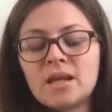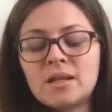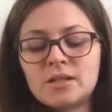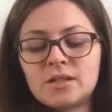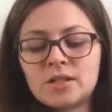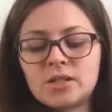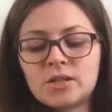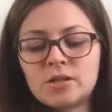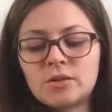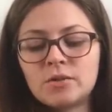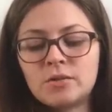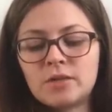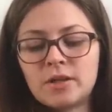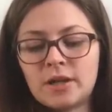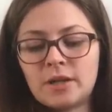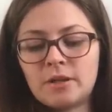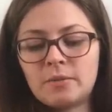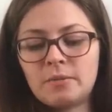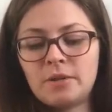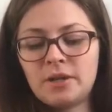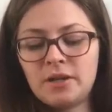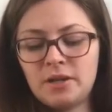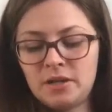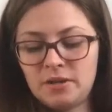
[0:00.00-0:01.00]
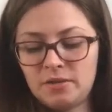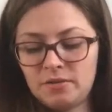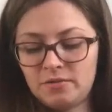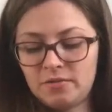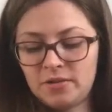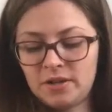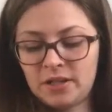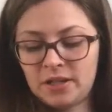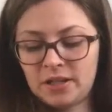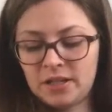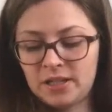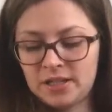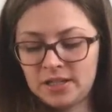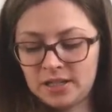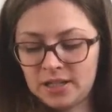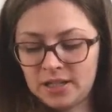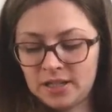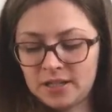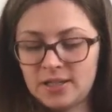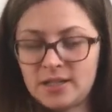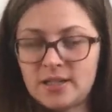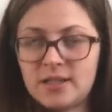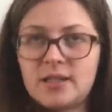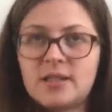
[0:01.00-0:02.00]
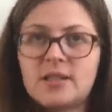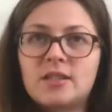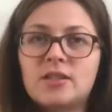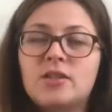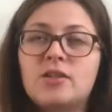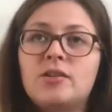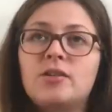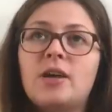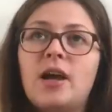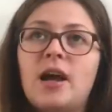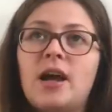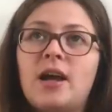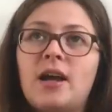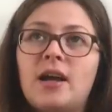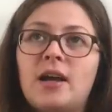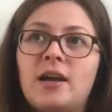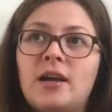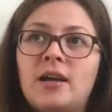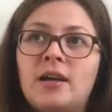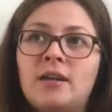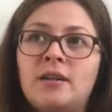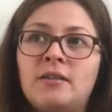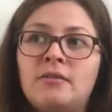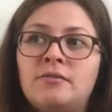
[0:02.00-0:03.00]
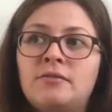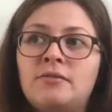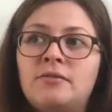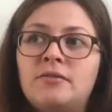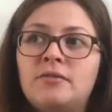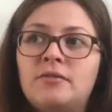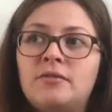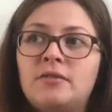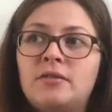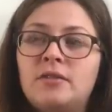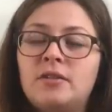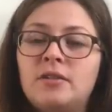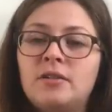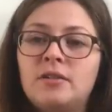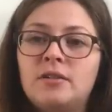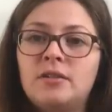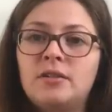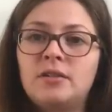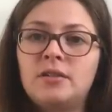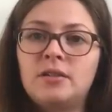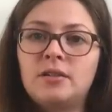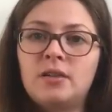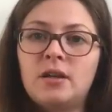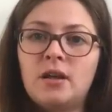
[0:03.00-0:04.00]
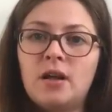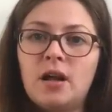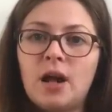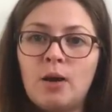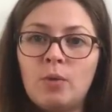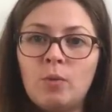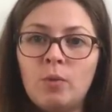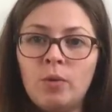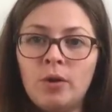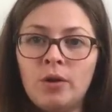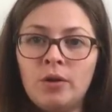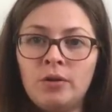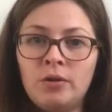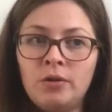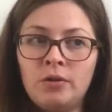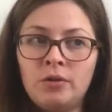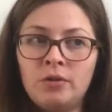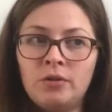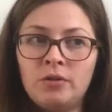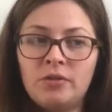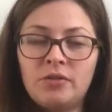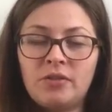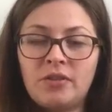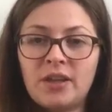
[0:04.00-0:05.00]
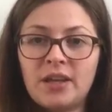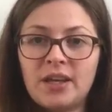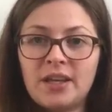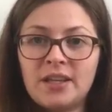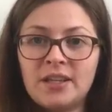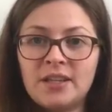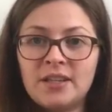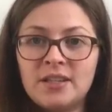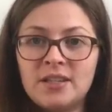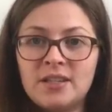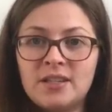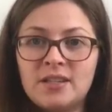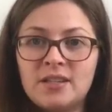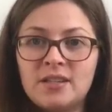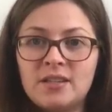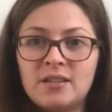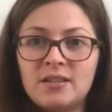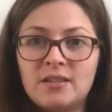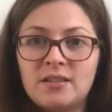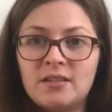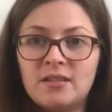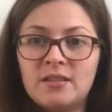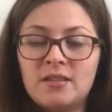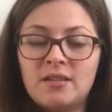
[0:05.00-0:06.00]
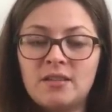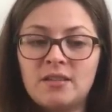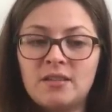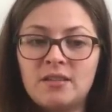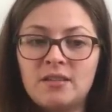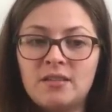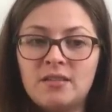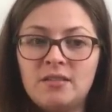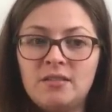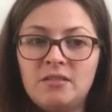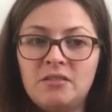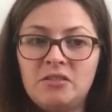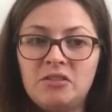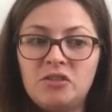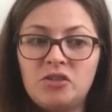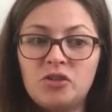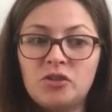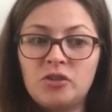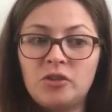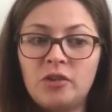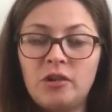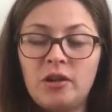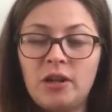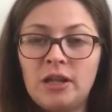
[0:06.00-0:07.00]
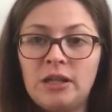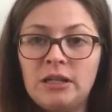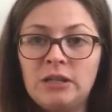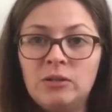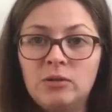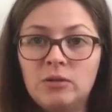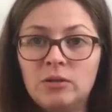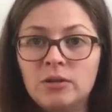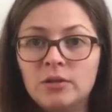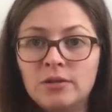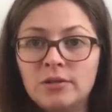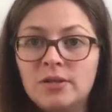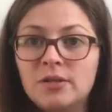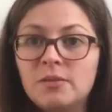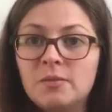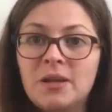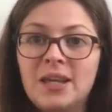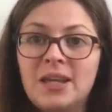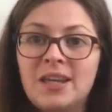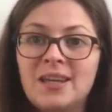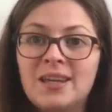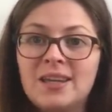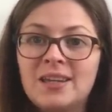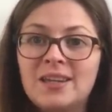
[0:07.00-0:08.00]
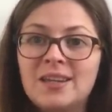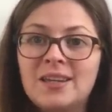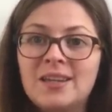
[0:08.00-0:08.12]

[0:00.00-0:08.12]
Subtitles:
So that'll be really nice to have a wool that is truly local to me.